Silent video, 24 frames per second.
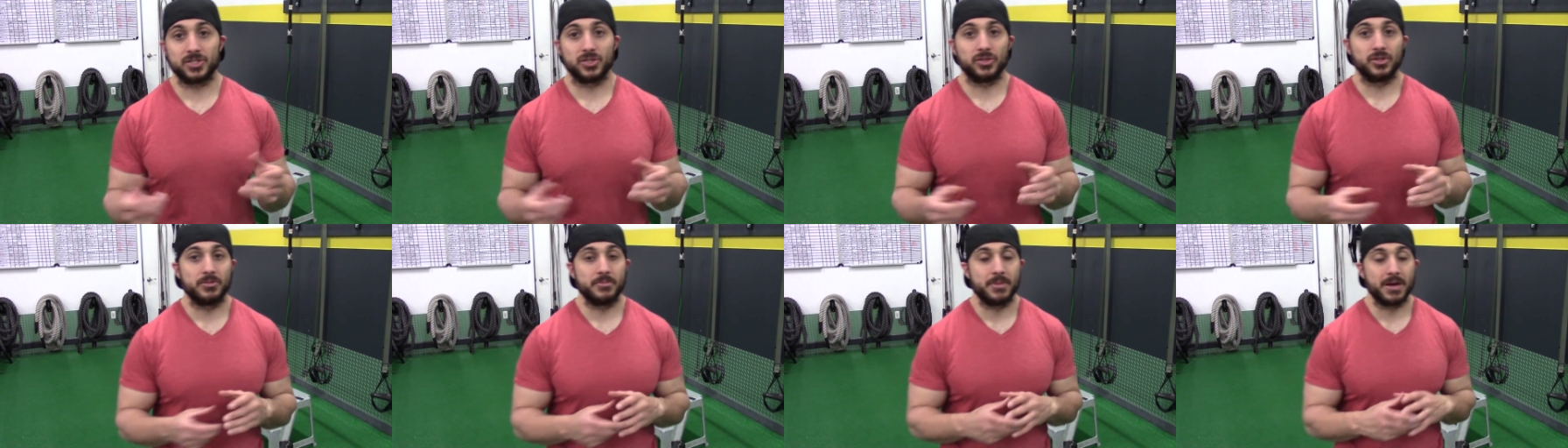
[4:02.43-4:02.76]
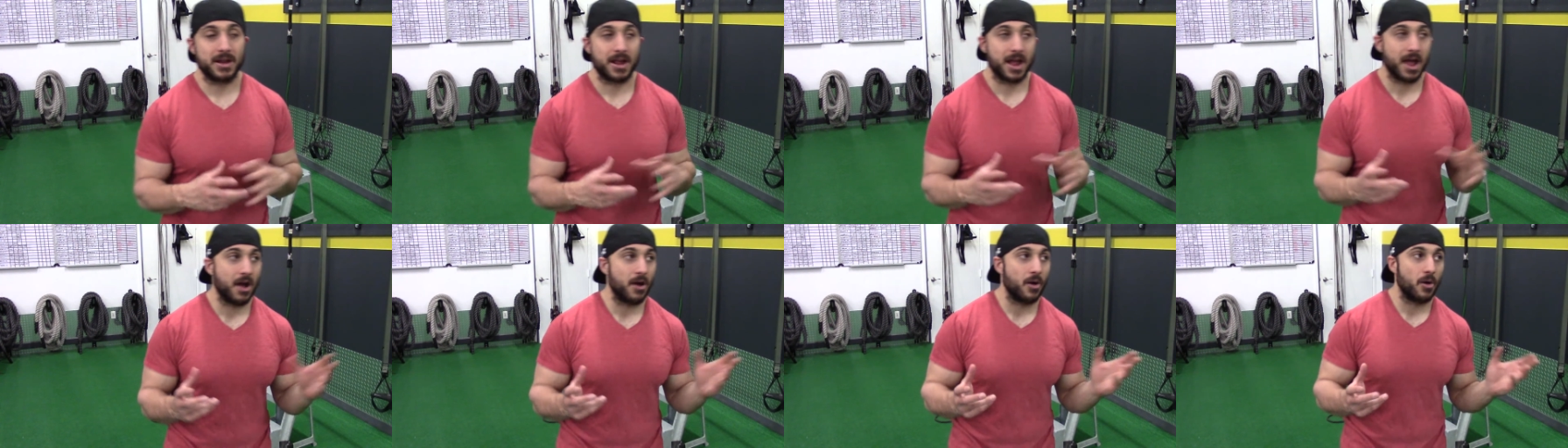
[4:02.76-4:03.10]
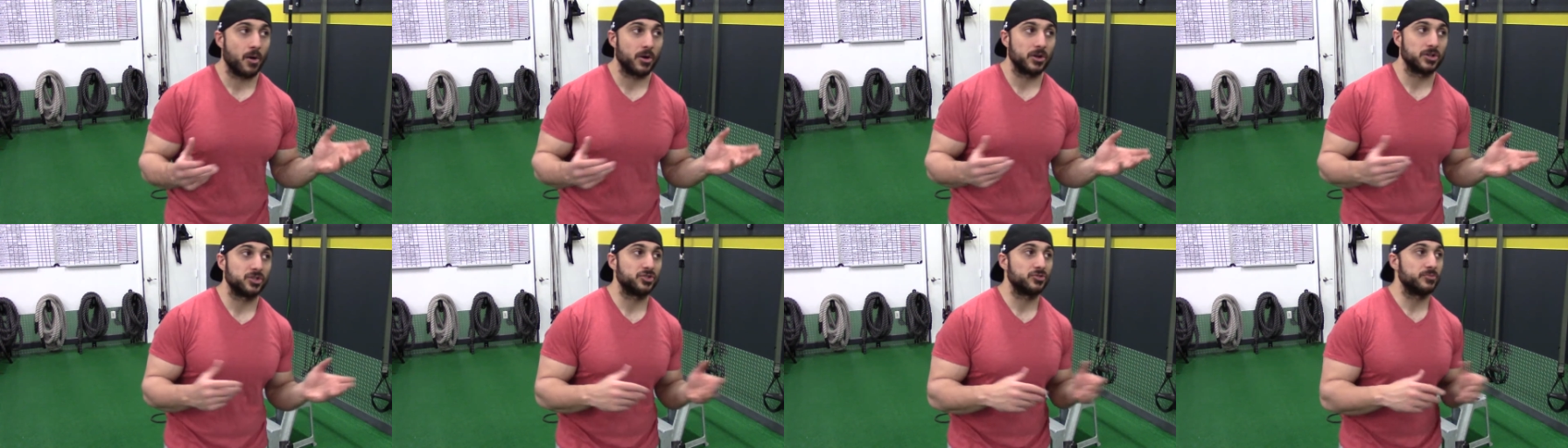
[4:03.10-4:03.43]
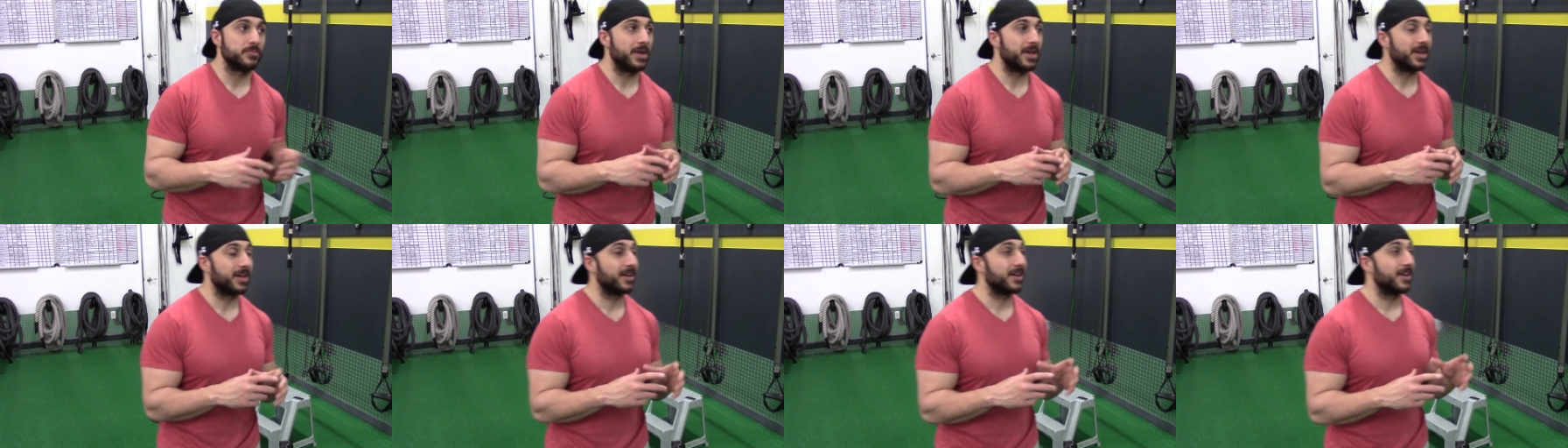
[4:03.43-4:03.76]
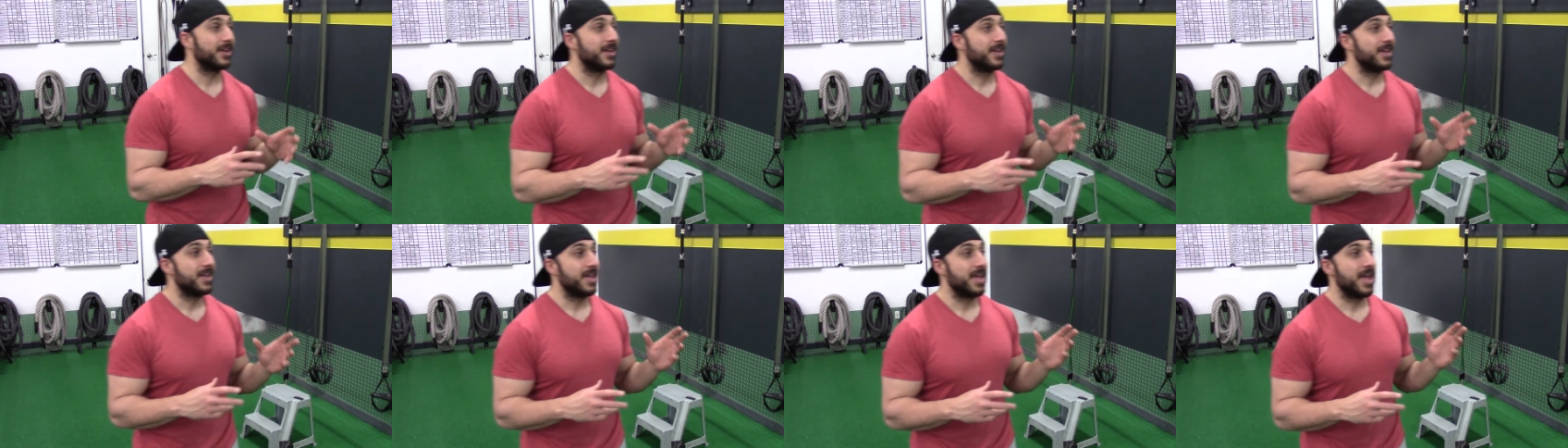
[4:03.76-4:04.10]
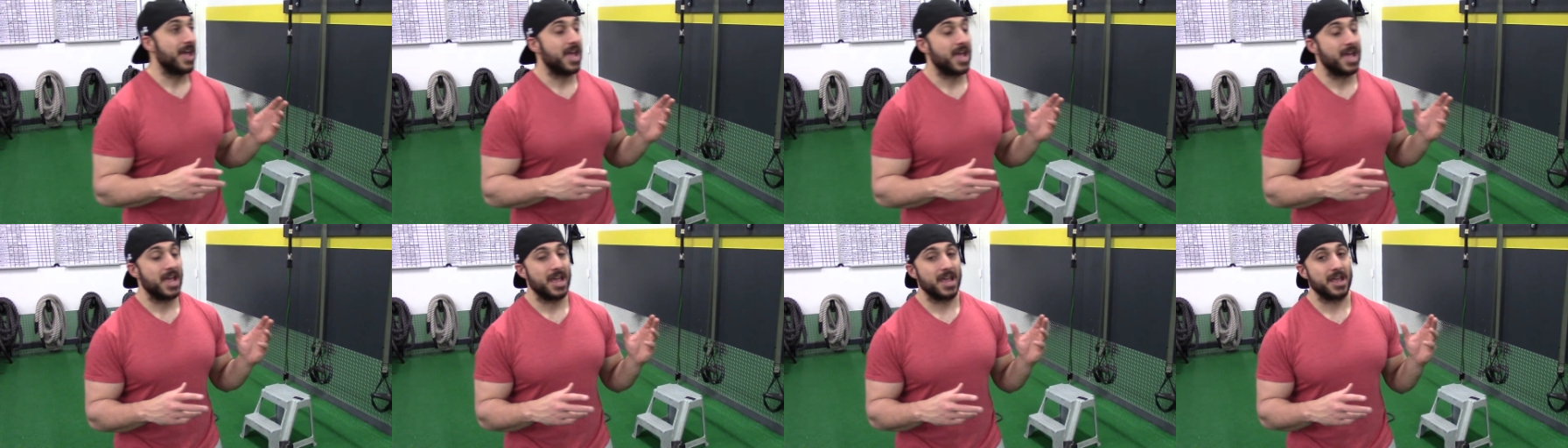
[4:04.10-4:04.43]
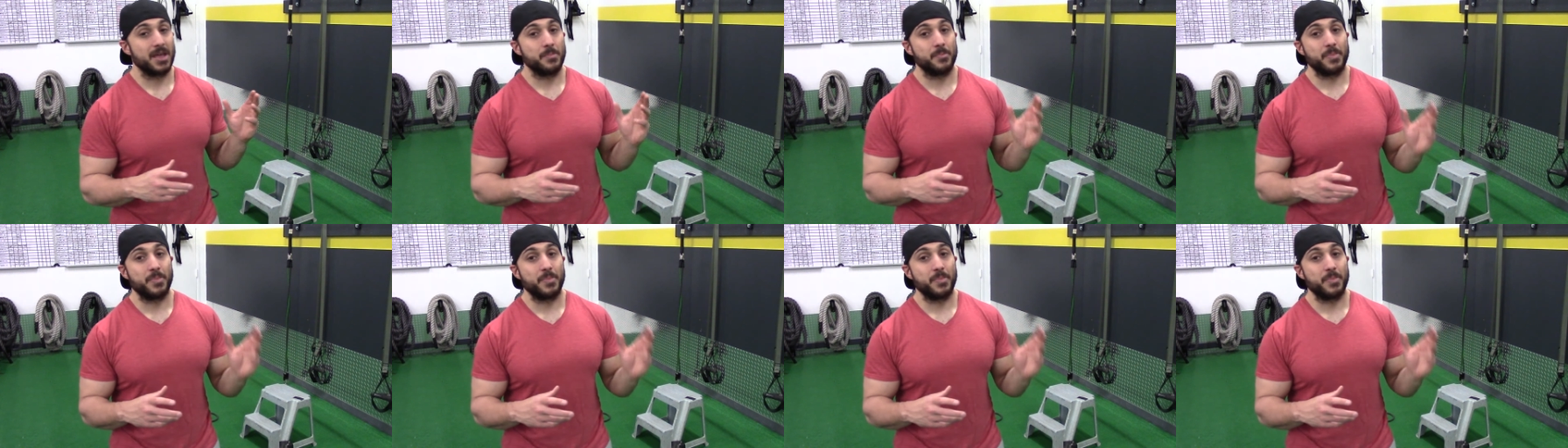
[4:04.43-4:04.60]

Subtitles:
So no matter how hard you make a